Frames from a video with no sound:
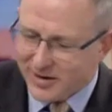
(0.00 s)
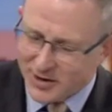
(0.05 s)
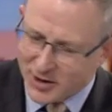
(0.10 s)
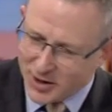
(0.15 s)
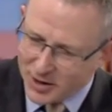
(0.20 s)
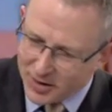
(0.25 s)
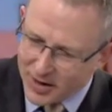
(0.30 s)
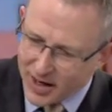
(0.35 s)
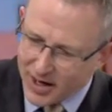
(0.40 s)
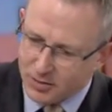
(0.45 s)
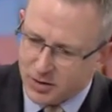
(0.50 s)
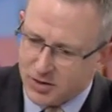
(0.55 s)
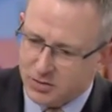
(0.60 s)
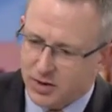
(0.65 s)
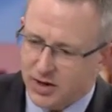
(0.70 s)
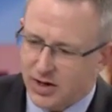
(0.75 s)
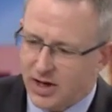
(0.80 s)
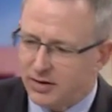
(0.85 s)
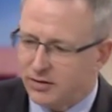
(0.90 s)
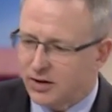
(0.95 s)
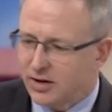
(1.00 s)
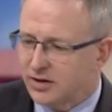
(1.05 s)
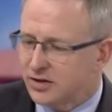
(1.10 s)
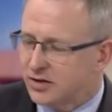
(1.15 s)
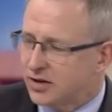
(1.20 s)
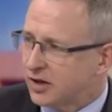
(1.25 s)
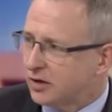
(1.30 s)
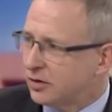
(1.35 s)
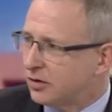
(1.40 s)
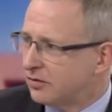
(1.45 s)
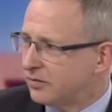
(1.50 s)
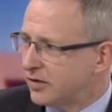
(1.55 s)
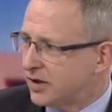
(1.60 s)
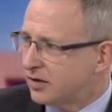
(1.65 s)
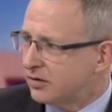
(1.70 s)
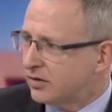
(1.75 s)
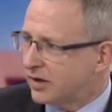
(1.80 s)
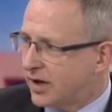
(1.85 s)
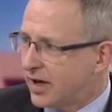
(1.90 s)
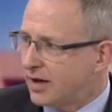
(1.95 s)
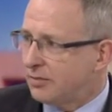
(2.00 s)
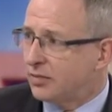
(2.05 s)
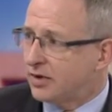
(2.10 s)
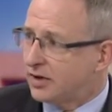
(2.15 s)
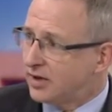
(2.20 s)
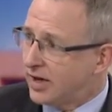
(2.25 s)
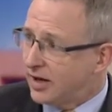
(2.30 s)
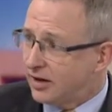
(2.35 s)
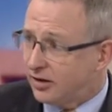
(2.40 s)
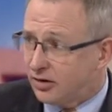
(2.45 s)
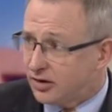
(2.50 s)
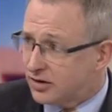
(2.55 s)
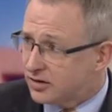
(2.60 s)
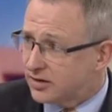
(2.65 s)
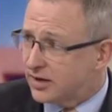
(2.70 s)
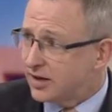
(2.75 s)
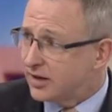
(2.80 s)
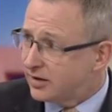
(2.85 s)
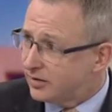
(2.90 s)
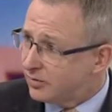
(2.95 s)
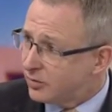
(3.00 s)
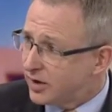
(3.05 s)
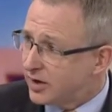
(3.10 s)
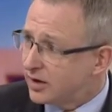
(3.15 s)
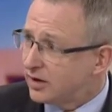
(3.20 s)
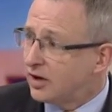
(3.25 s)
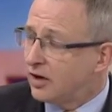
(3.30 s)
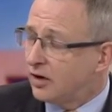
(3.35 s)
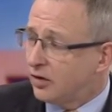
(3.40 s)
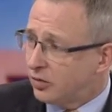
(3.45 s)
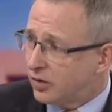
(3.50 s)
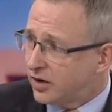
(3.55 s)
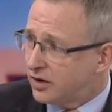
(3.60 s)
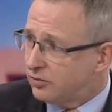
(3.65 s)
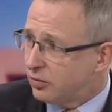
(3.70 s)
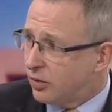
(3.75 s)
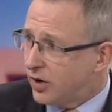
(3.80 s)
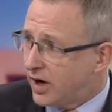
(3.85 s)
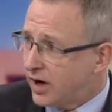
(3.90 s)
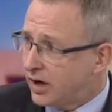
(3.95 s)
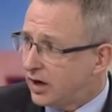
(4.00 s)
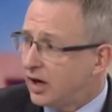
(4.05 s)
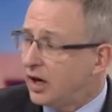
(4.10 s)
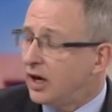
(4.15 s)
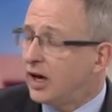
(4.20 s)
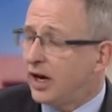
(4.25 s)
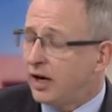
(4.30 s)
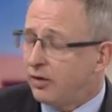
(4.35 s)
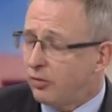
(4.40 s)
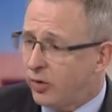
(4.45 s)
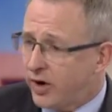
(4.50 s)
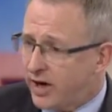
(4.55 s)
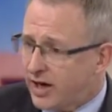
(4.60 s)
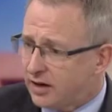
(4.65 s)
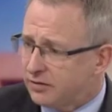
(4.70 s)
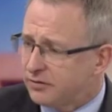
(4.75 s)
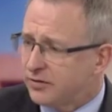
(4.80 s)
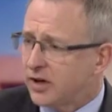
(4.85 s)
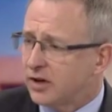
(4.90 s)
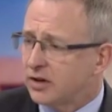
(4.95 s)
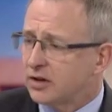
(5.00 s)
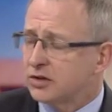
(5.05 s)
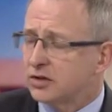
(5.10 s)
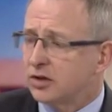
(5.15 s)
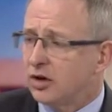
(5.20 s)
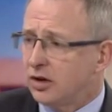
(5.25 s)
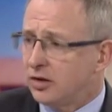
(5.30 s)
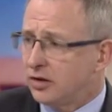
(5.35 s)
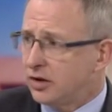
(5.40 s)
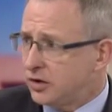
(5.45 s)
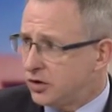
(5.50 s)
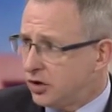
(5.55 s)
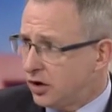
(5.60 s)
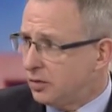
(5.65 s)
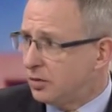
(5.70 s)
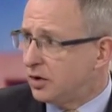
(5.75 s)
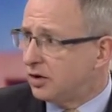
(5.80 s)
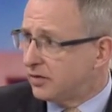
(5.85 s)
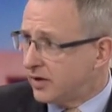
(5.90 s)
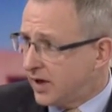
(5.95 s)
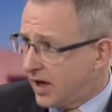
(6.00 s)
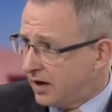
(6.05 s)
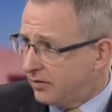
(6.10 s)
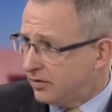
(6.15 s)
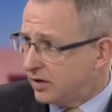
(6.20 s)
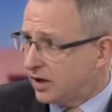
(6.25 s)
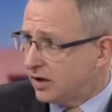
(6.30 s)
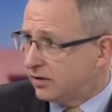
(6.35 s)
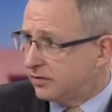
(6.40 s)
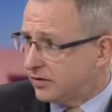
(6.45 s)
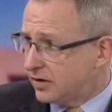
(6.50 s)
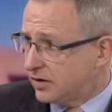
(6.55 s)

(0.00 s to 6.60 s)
know, Labor's been having this so-called victory lap, but they lost, they didn't win, we've won, and we are focused on the job of governing